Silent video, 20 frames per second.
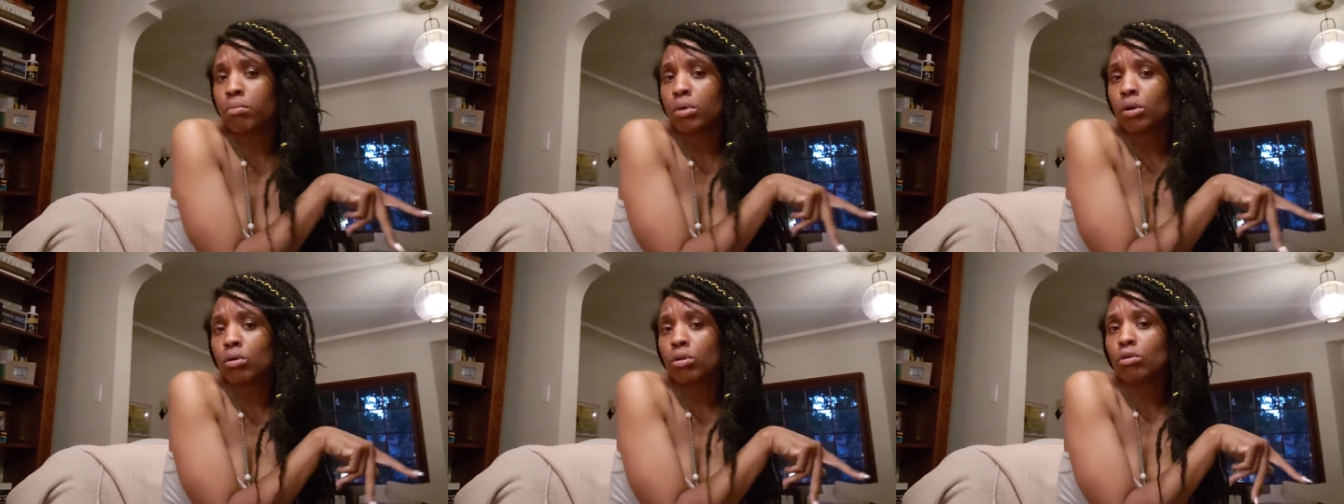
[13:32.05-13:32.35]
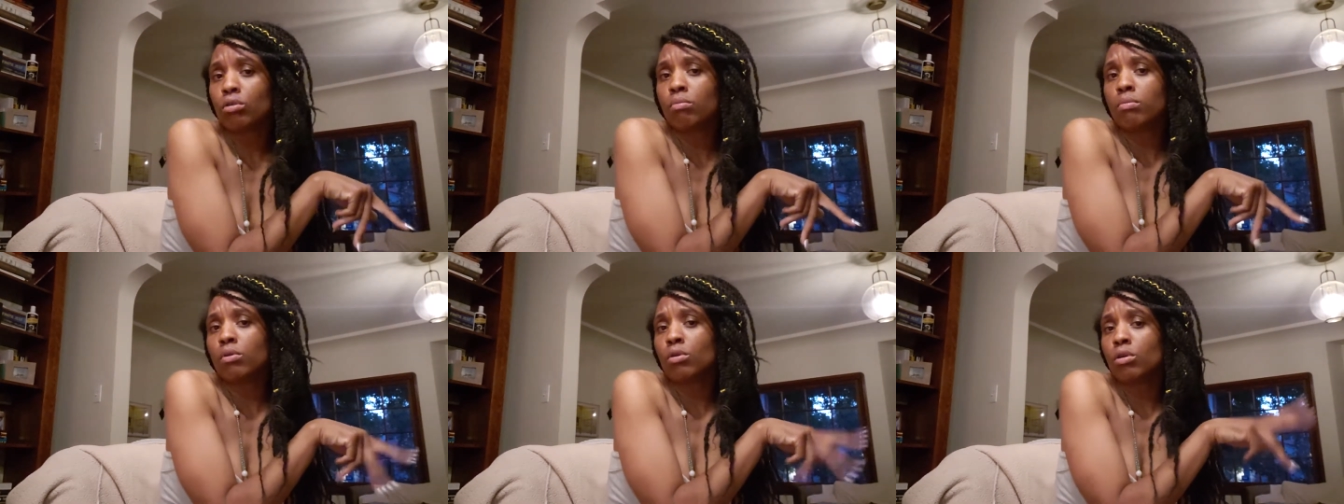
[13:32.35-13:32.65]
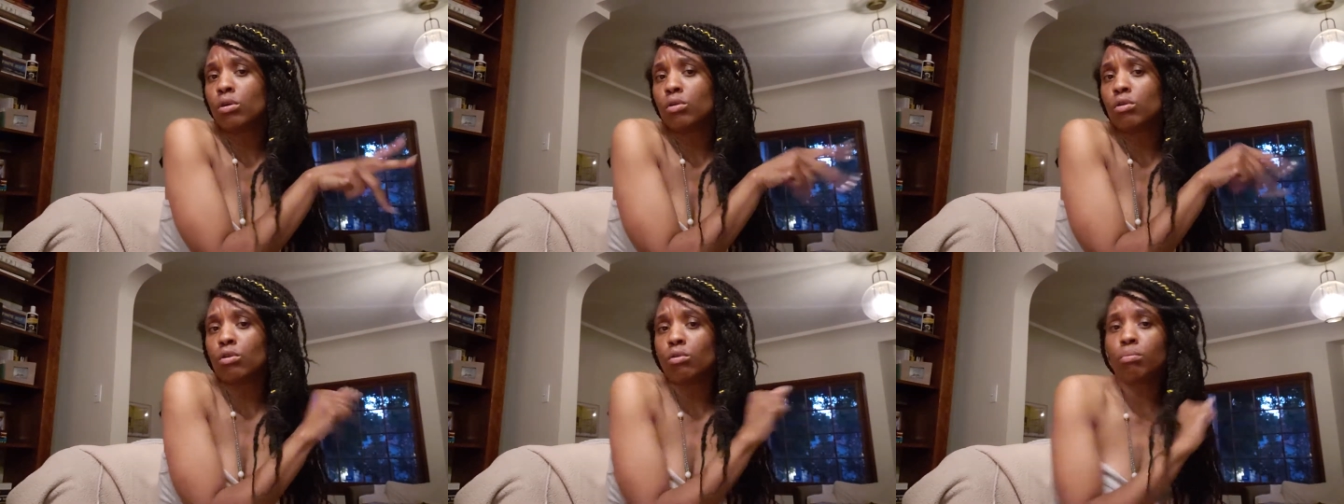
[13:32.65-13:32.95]
boohoo,
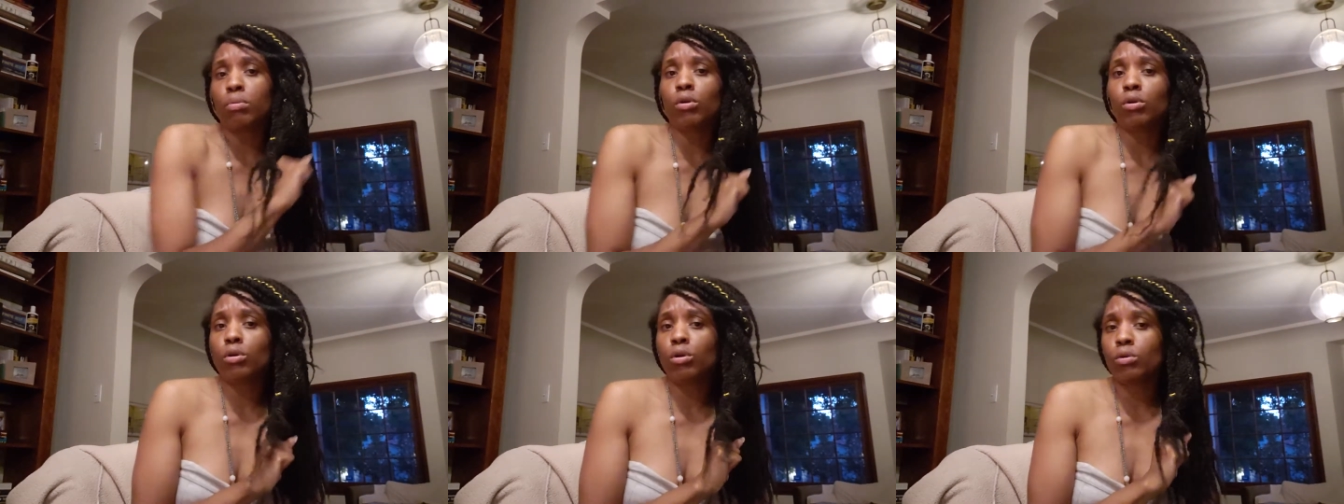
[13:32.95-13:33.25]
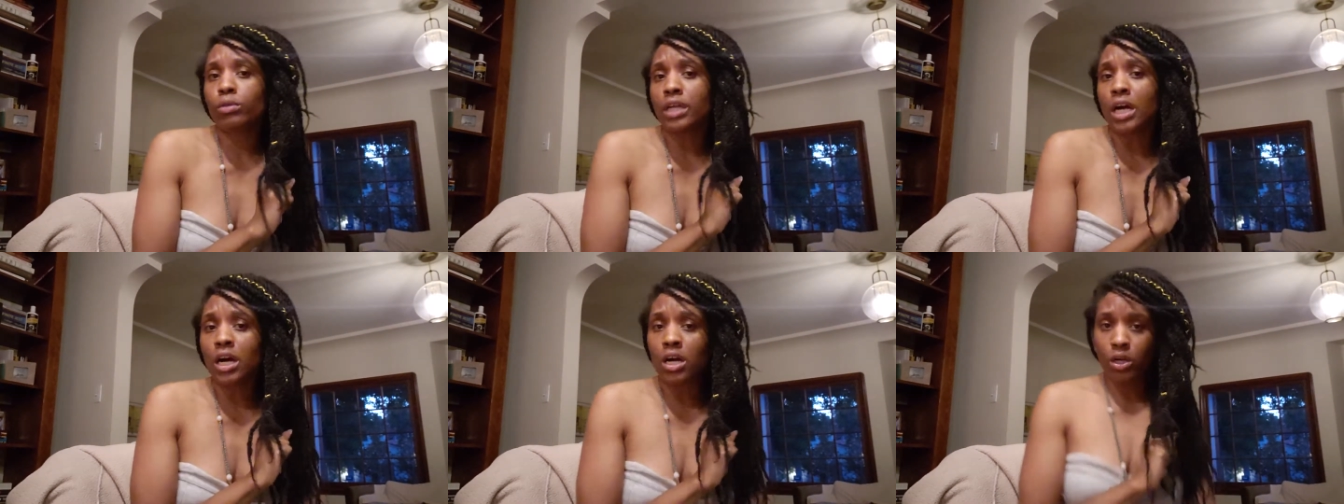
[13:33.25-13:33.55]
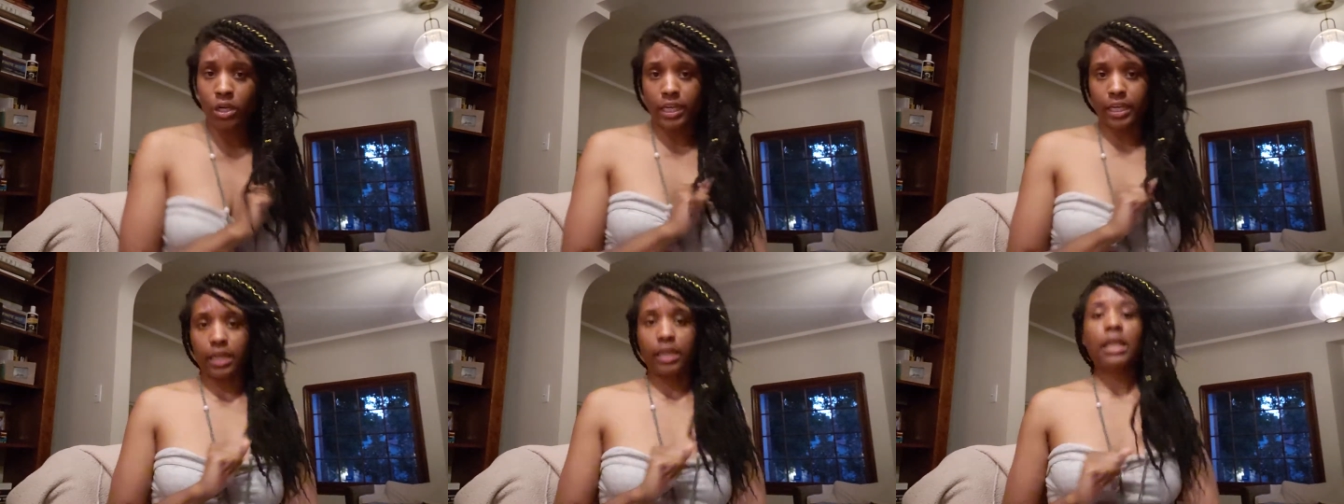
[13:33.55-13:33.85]
boohoo, boohoo
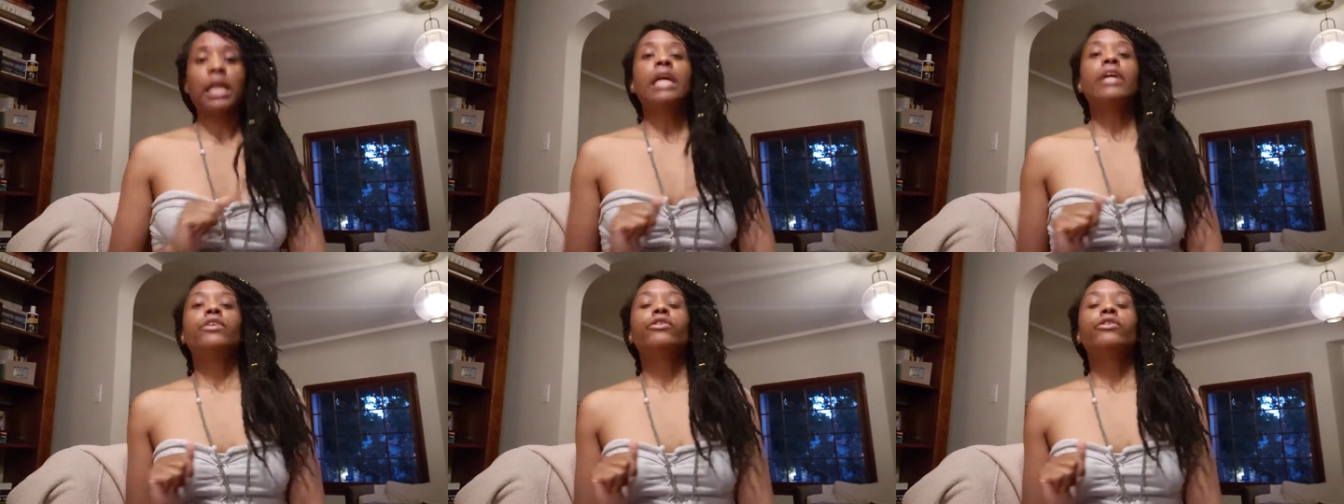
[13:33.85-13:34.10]
donkey.